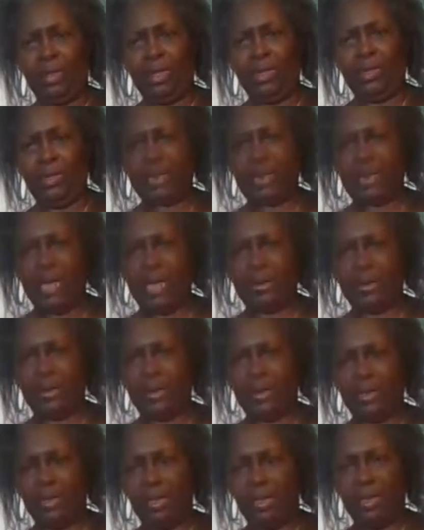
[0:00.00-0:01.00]
He said,
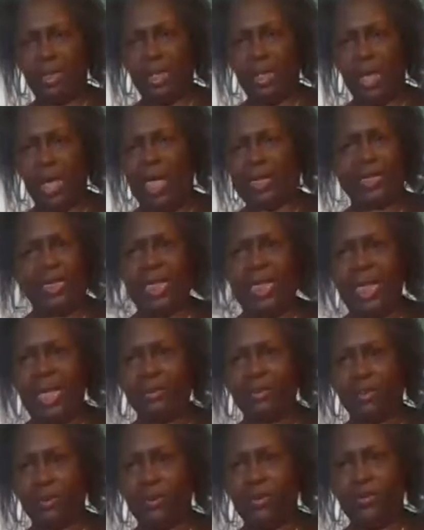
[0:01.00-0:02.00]
I
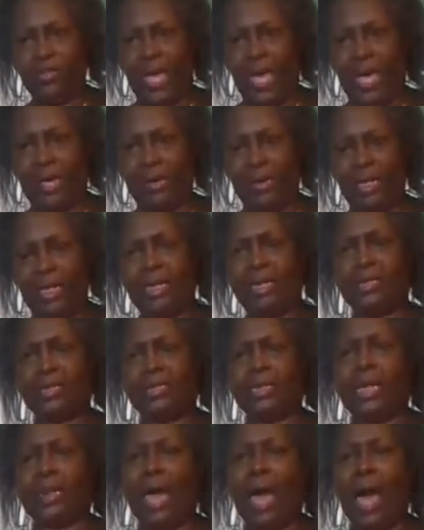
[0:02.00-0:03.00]
can't do that. He
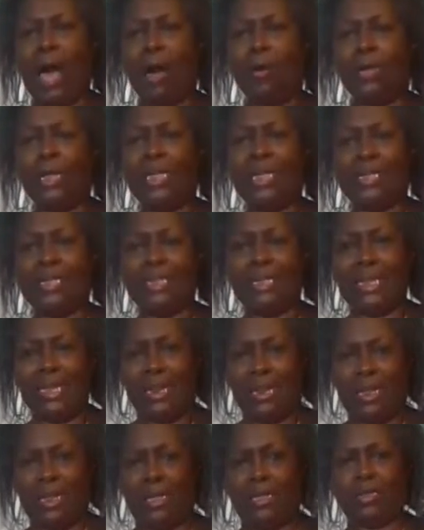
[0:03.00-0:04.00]
said, how
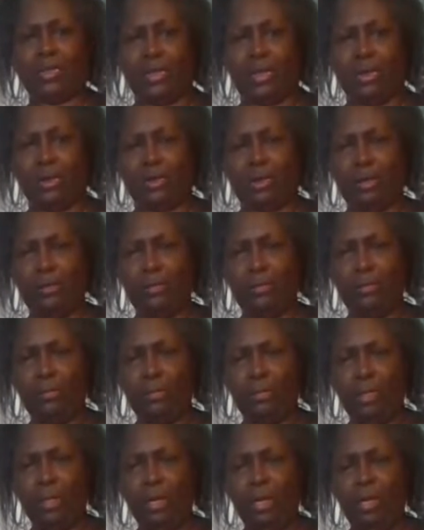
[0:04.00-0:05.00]
easy is it
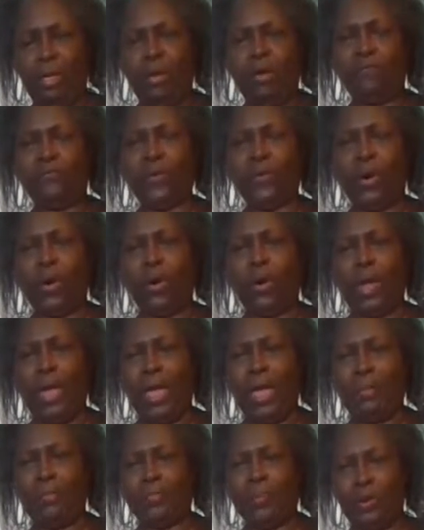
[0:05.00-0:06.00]
for
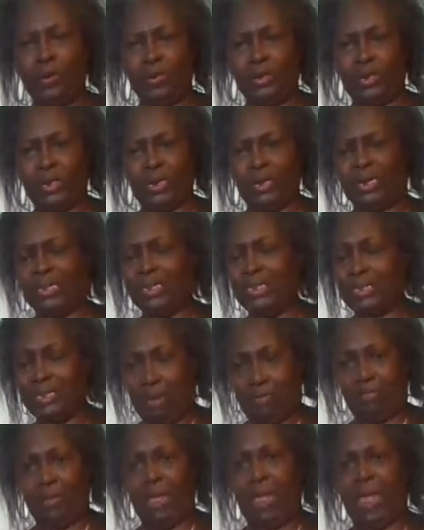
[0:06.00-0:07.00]
a person, he
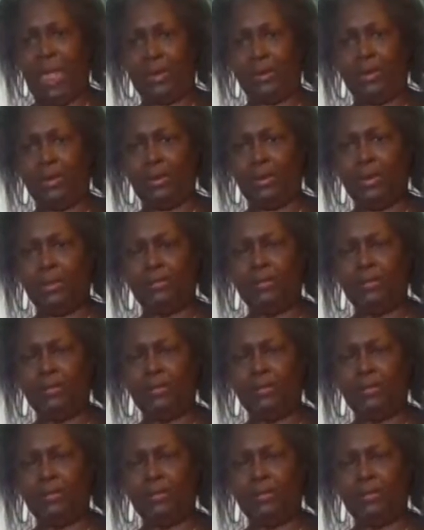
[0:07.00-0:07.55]
said man,